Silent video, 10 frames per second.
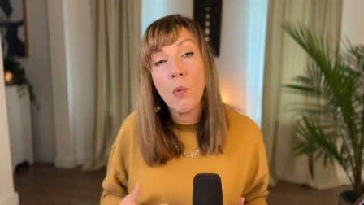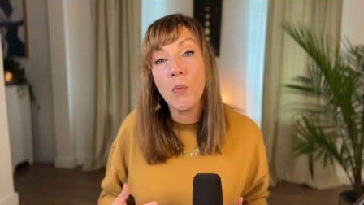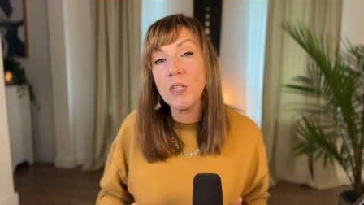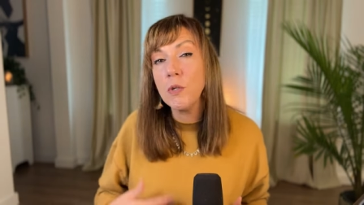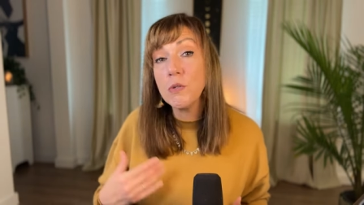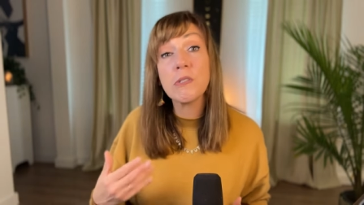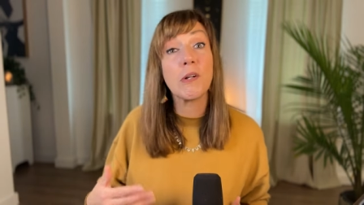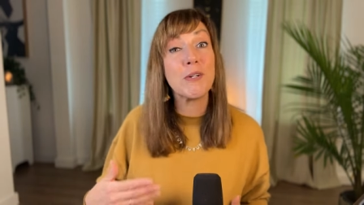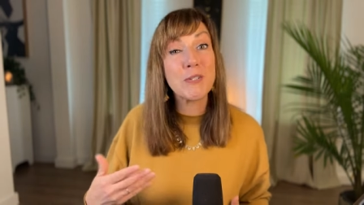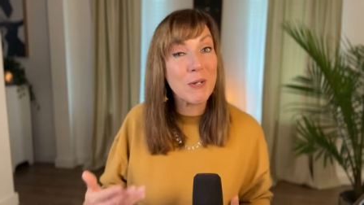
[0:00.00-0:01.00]
when you
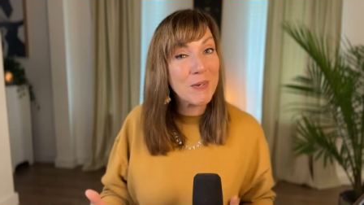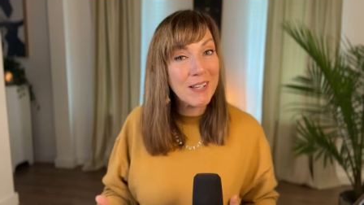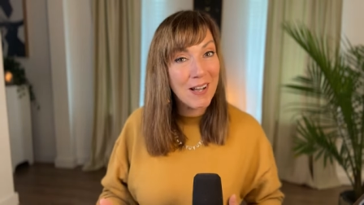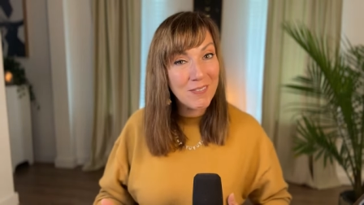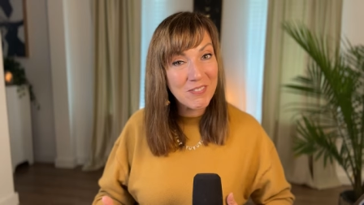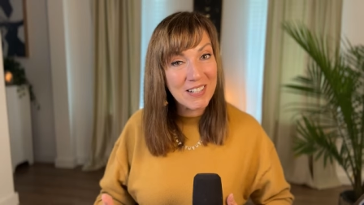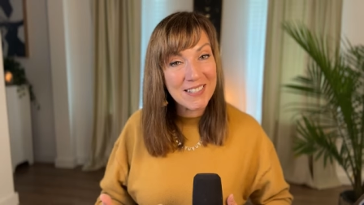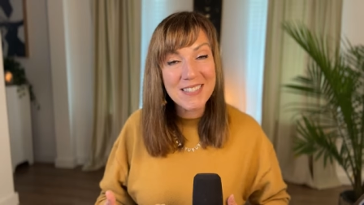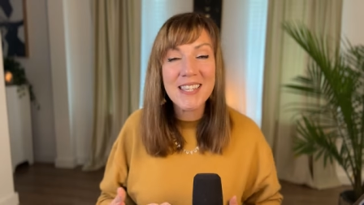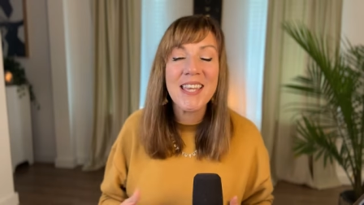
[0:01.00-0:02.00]
start showing
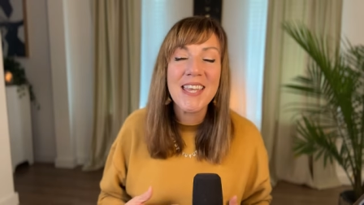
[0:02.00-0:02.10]
confidence